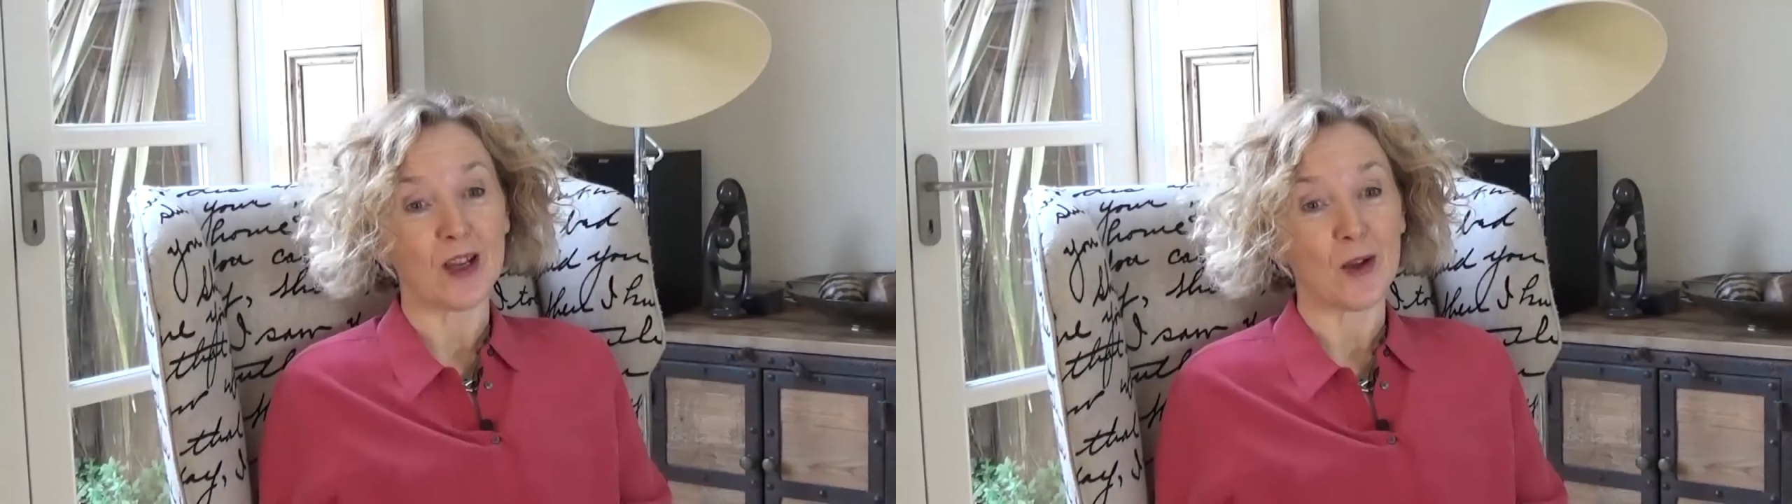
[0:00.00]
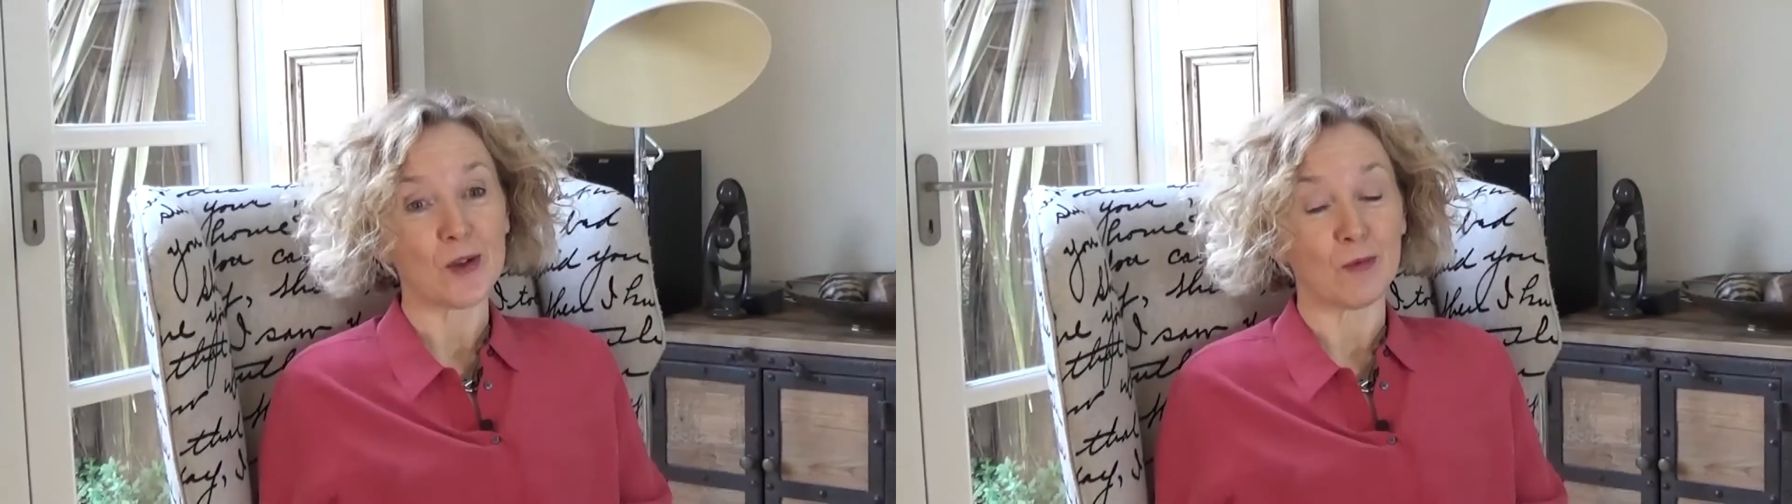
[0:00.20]

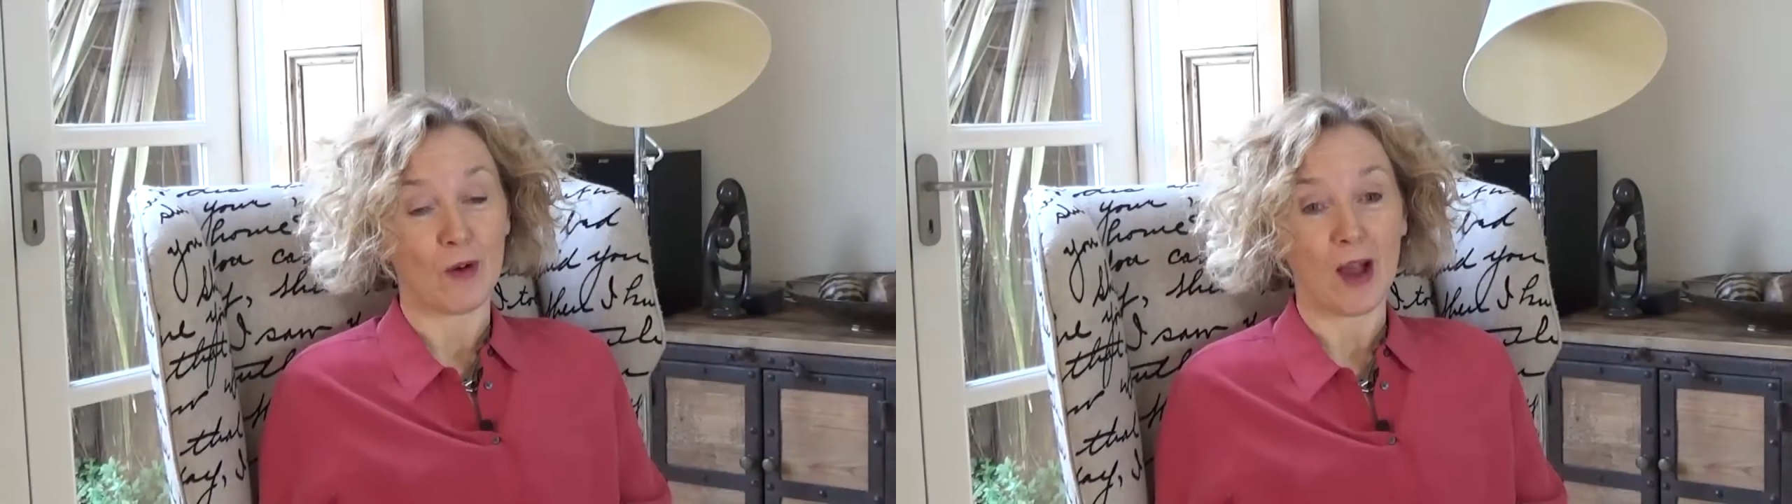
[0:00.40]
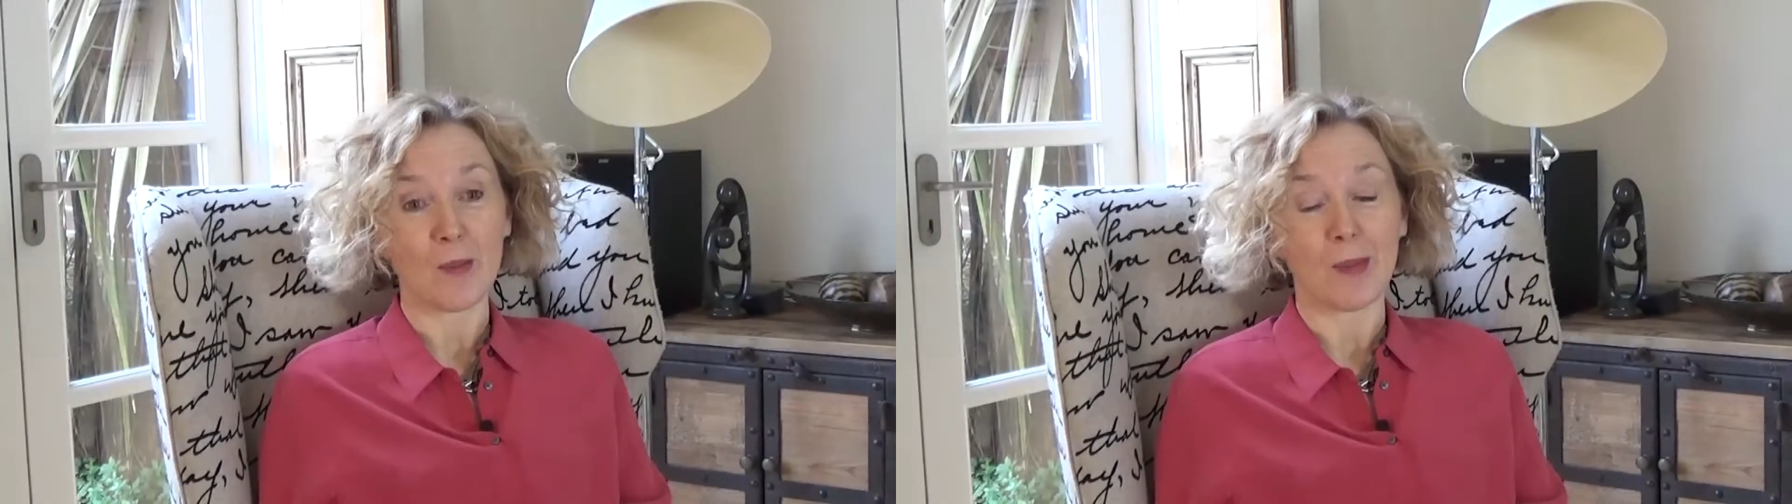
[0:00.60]
goes
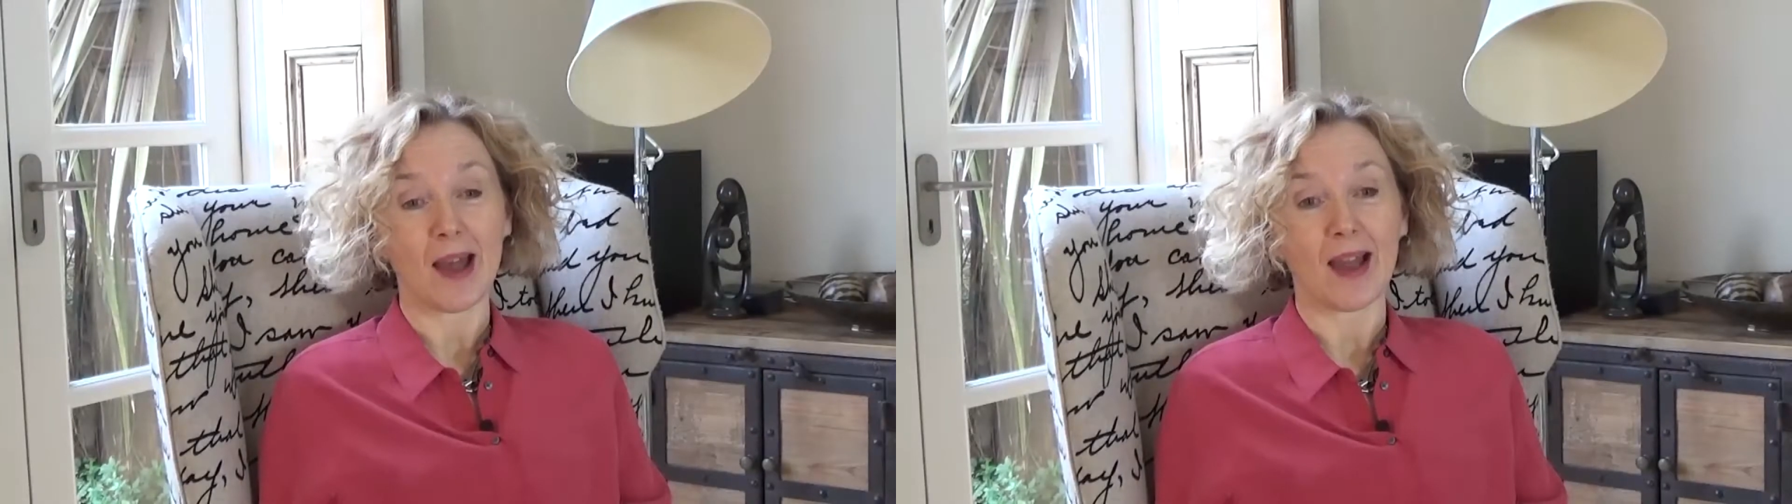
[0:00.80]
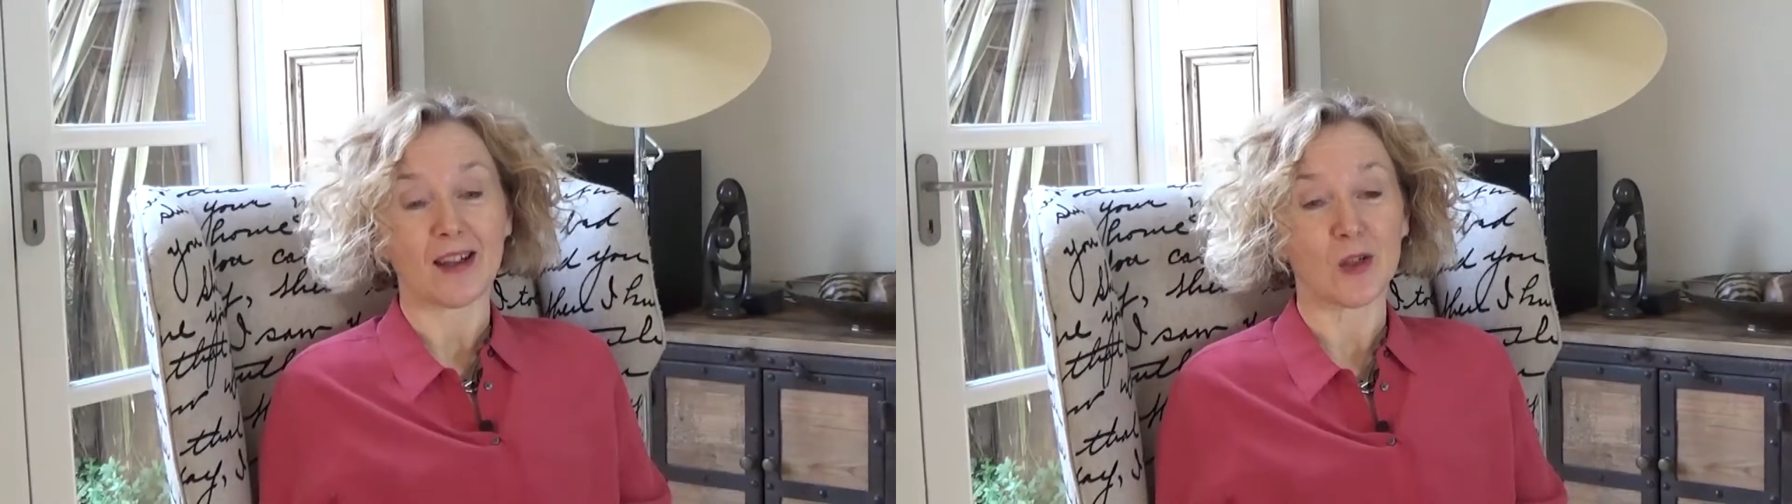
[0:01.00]
right
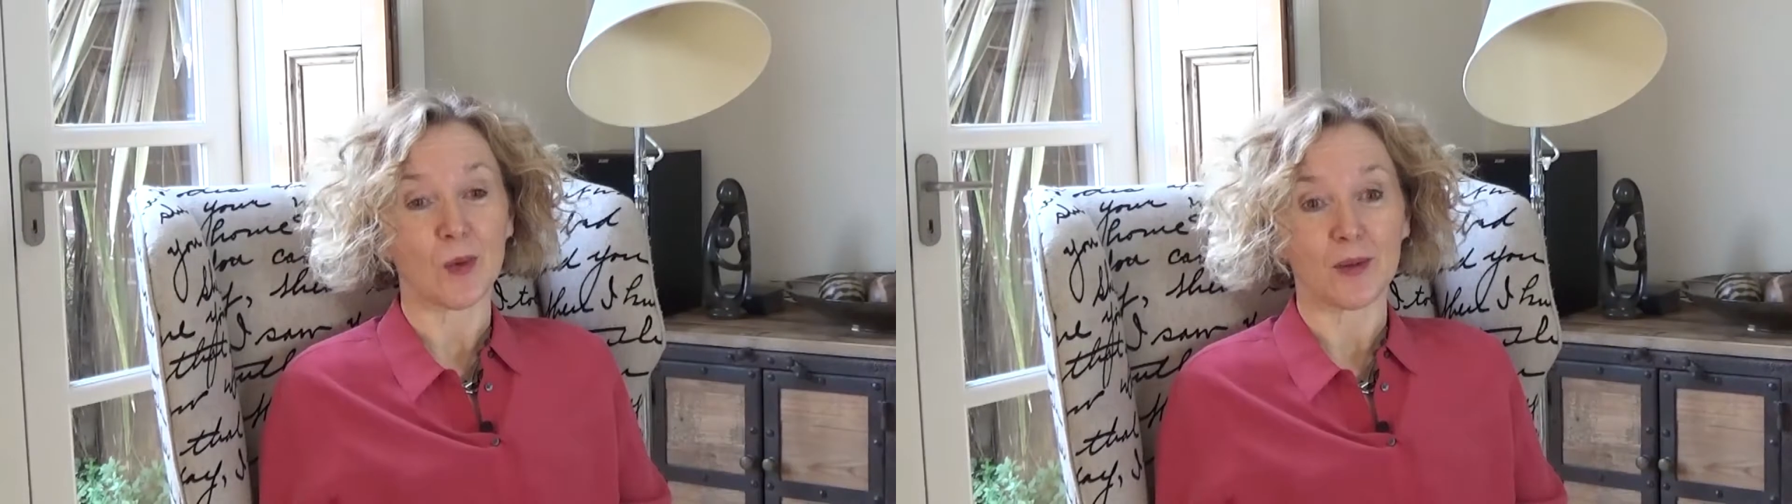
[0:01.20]
back to when